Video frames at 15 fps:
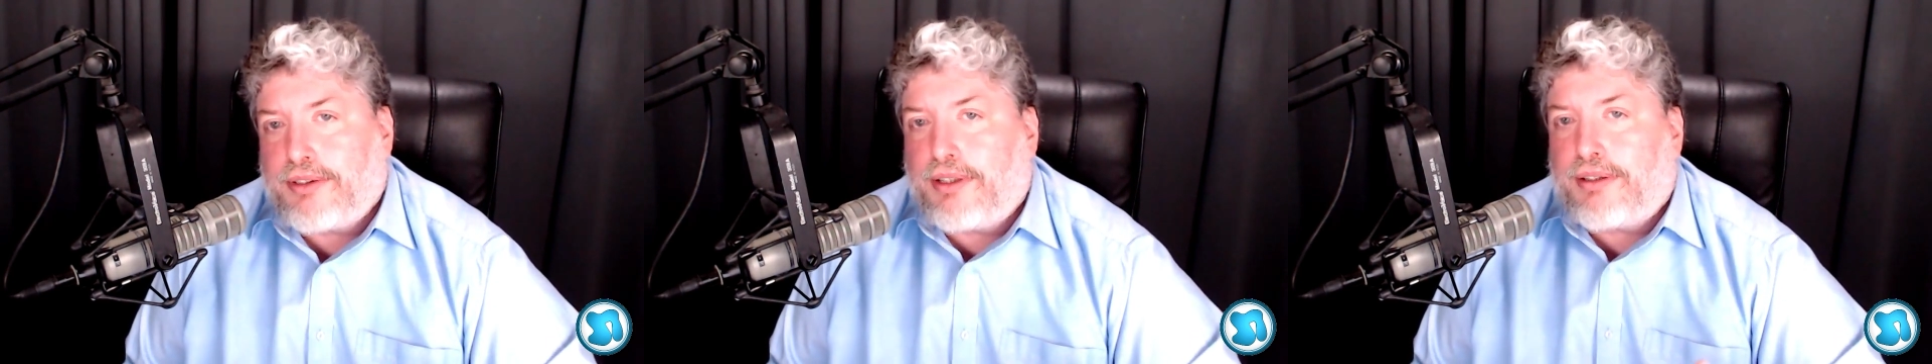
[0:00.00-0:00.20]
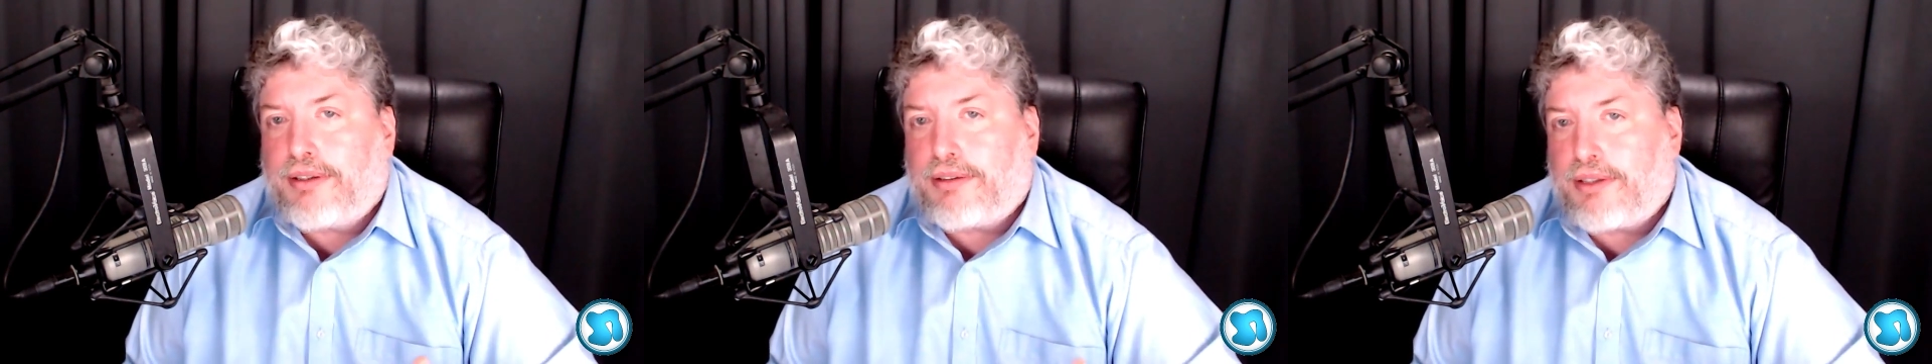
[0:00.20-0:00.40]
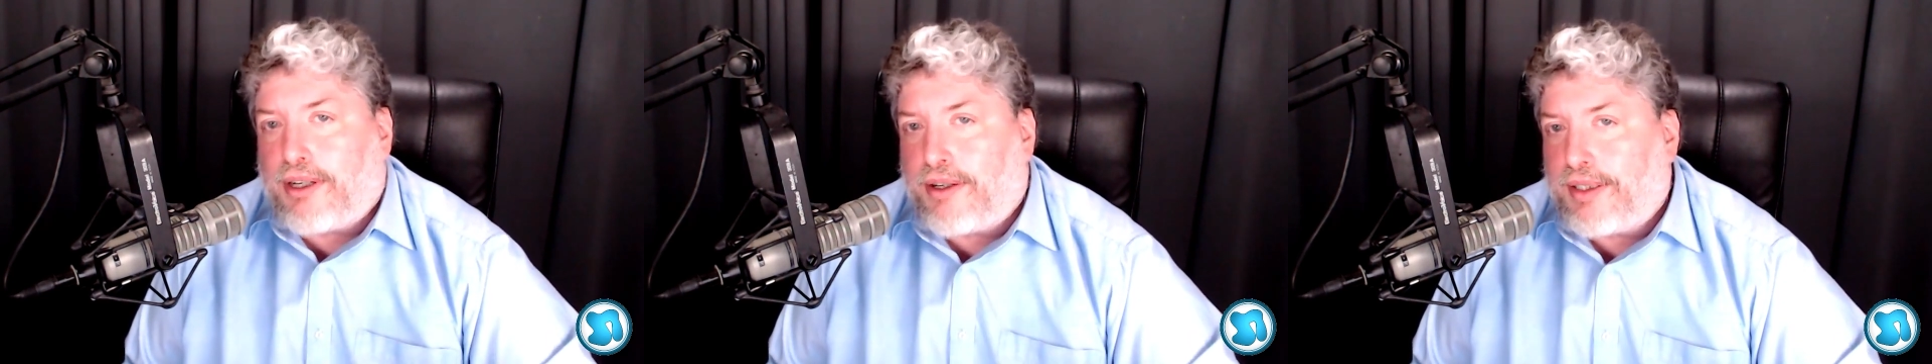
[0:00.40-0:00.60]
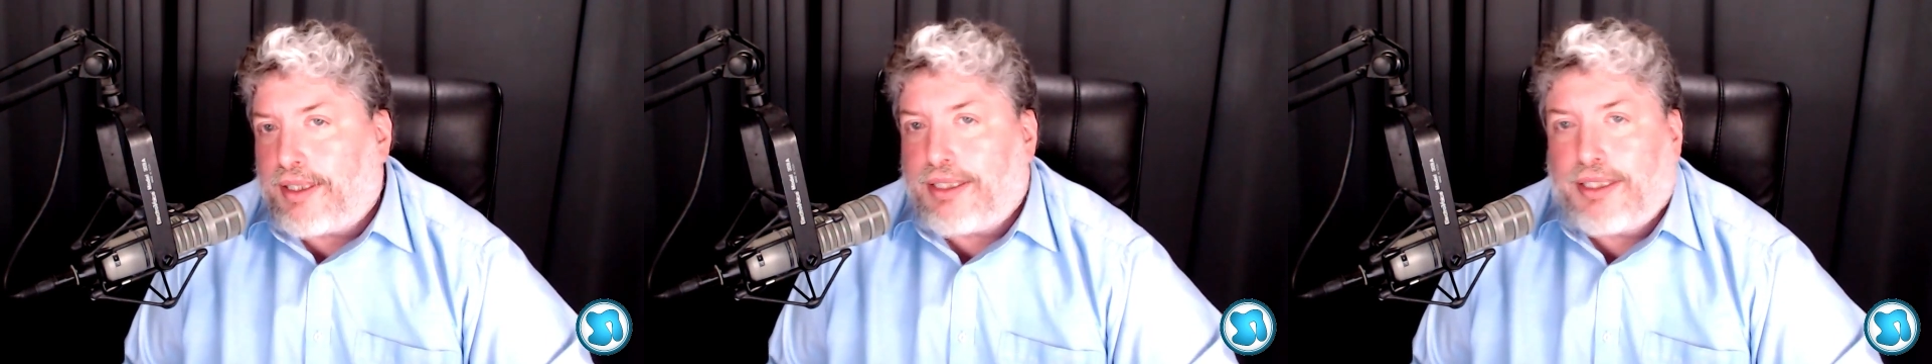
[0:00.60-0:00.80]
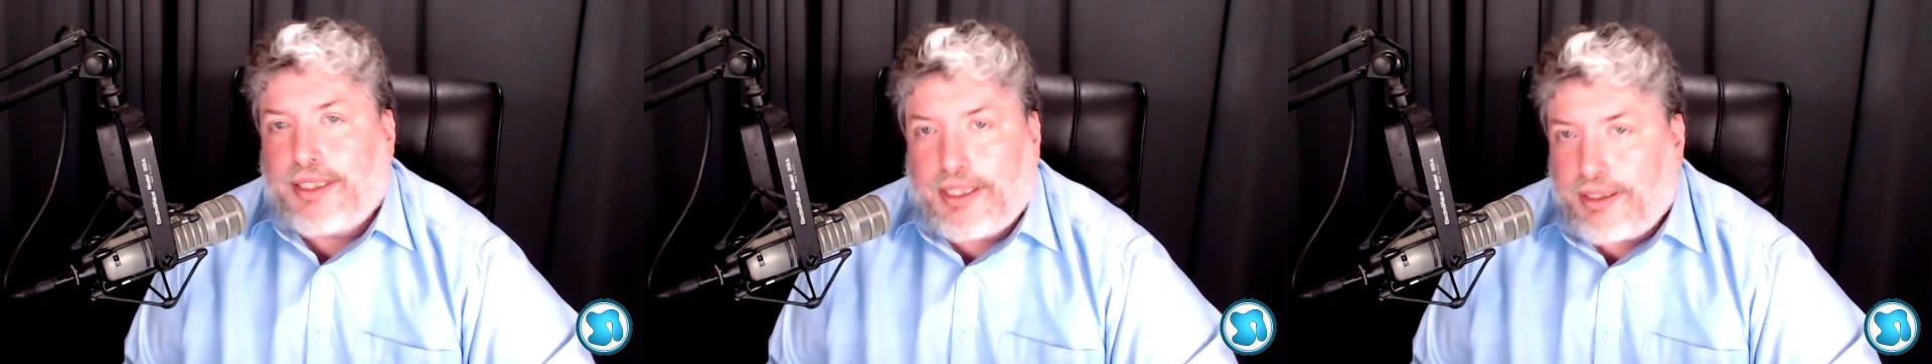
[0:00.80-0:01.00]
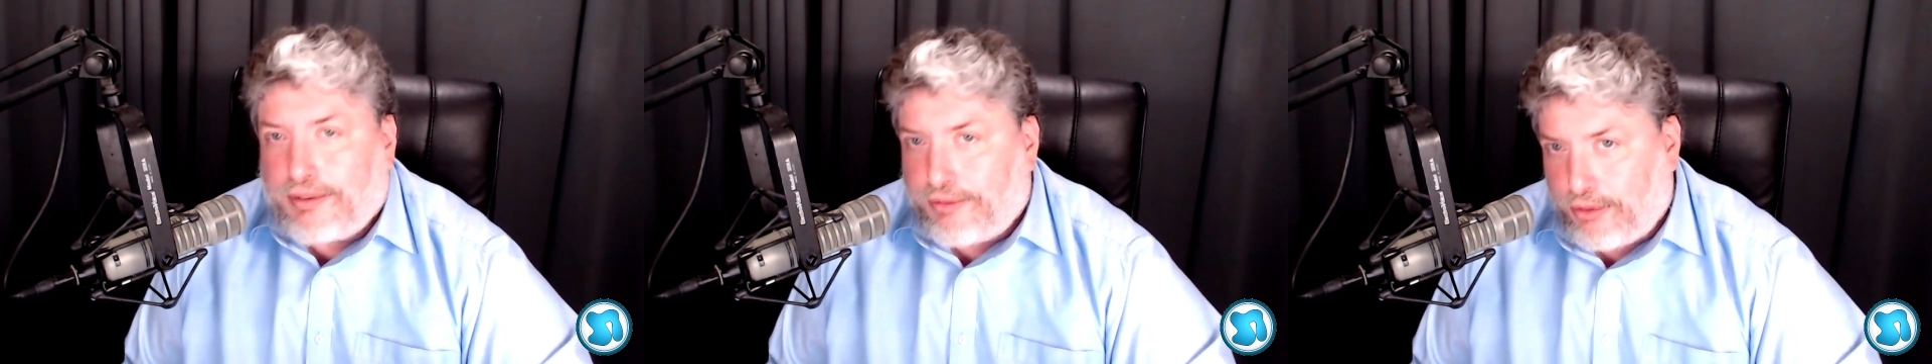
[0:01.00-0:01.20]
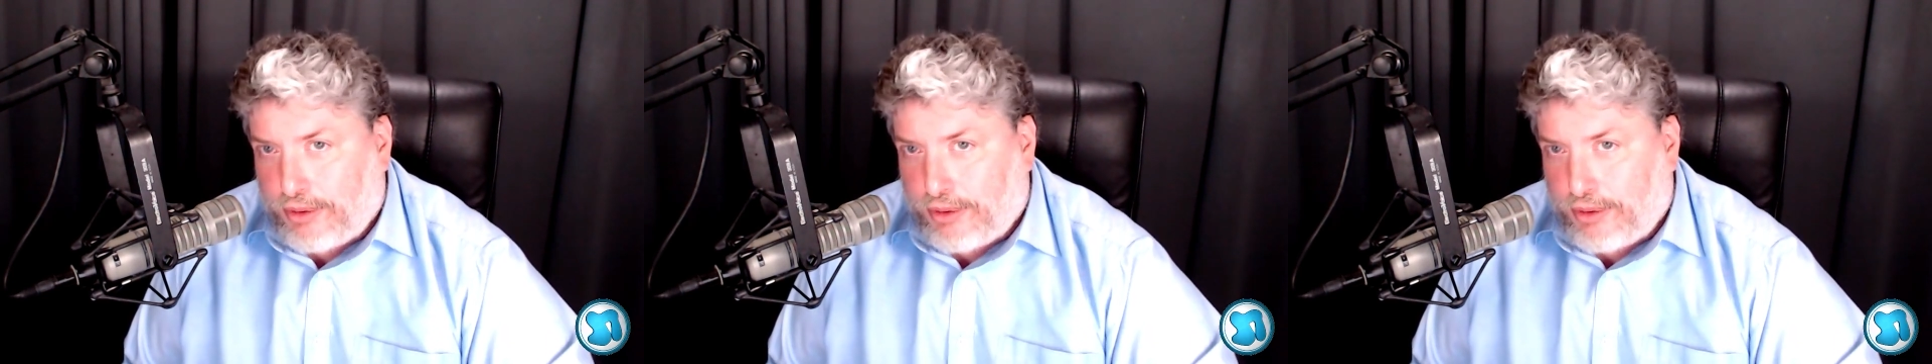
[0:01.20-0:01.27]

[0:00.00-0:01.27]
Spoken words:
authority for